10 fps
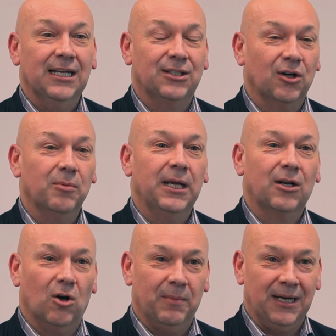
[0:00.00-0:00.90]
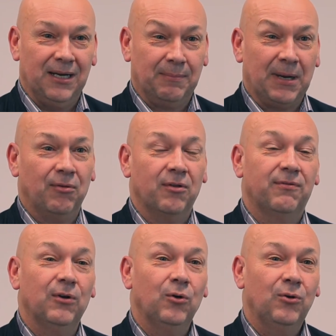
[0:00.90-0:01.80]
is going to be a comment about the
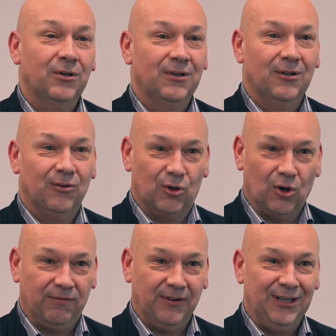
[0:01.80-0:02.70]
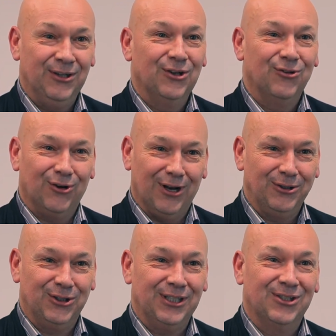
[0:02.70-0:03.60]
food, the coffee, the
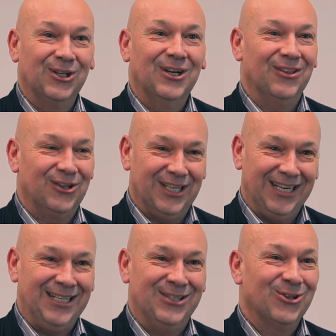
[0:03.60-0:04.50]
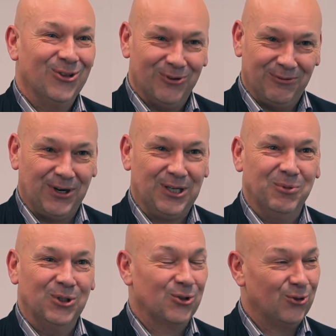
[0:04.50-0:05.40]
lunches, the teas, the
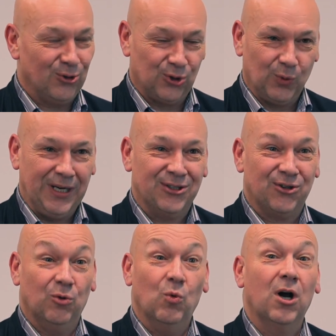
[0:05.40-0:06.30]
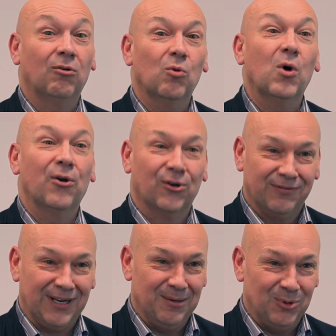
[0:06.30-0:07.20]
refreshments, the sweets that were or were not
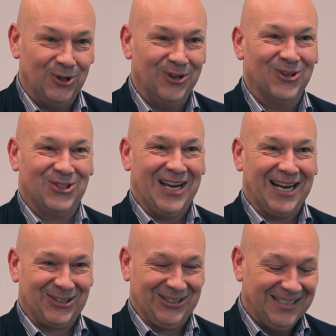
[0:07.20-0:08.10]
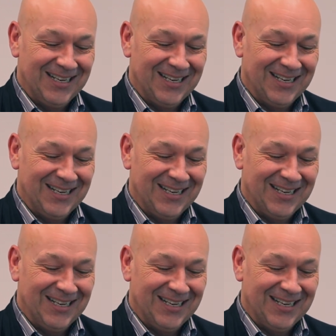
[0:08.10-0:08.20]
available, and the snacks.